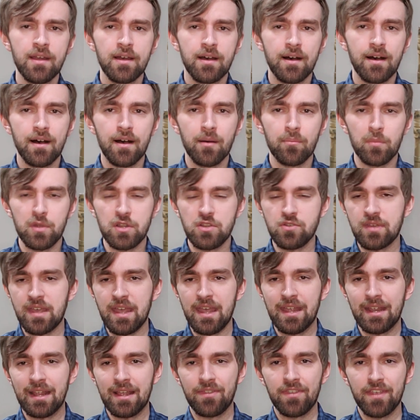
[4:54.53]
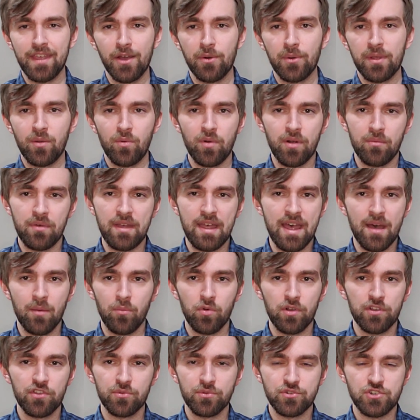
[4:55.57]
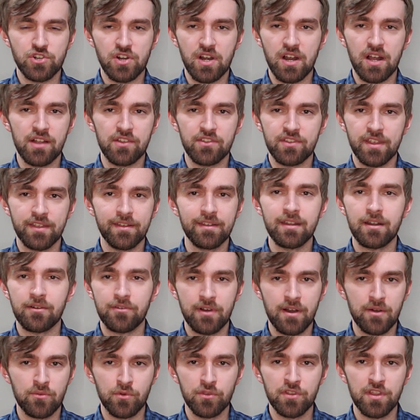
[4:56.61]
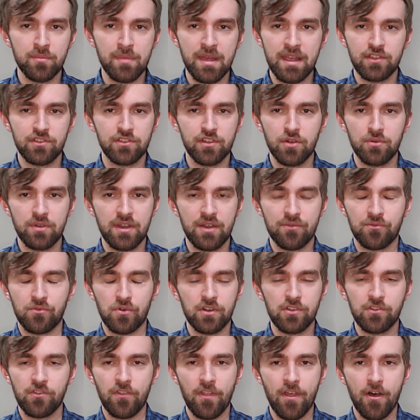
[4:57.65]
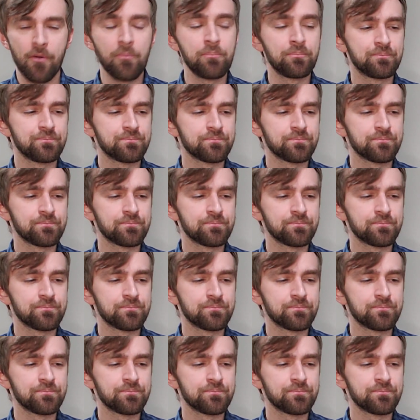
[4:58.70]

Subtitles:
But you can get the OEM ones, which are cut slightly different. It really makes no difference, though.